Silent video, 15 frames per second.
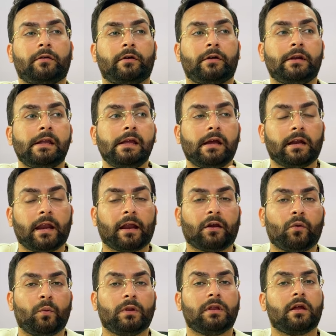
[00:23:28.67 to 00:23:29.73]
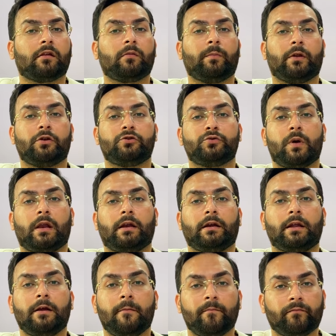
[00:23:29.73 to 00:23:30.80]
reconnect with their
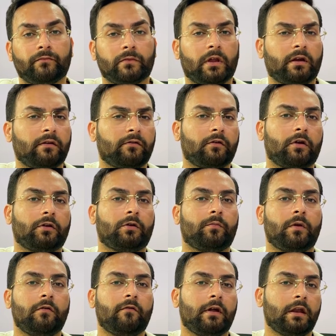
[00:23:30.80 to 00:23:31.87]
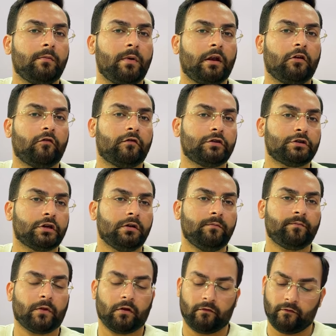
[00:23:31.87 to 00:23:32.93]
spirituality. That is going to be very beneficial
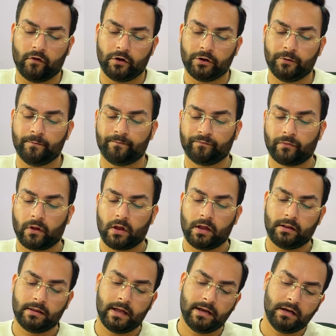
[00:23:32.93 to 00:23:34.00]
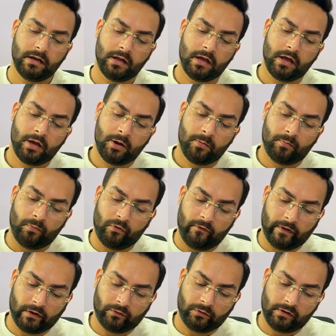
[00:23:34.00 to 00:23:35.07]
for you. Then
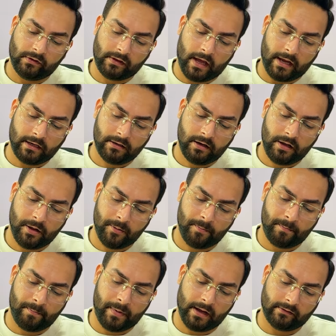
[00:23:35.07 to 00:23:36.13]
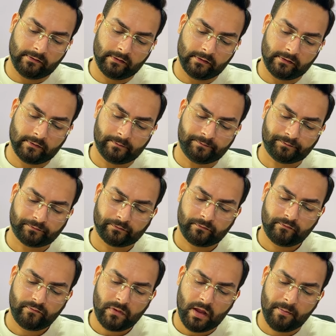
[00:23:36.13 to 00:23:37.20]
moving to the sign Pisces.
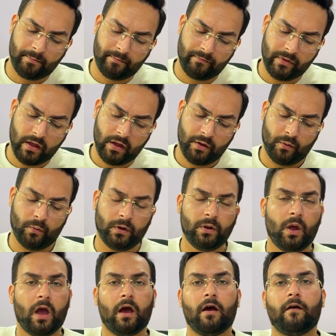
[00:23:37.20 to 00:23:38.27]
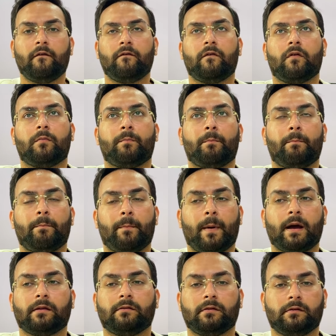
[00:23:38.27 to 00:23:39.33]
When you have
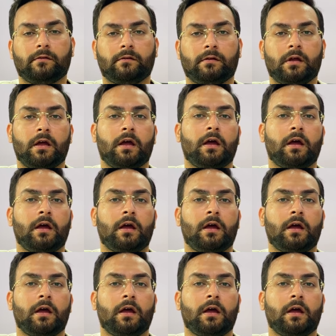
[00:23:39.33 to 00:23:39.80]
Pisces,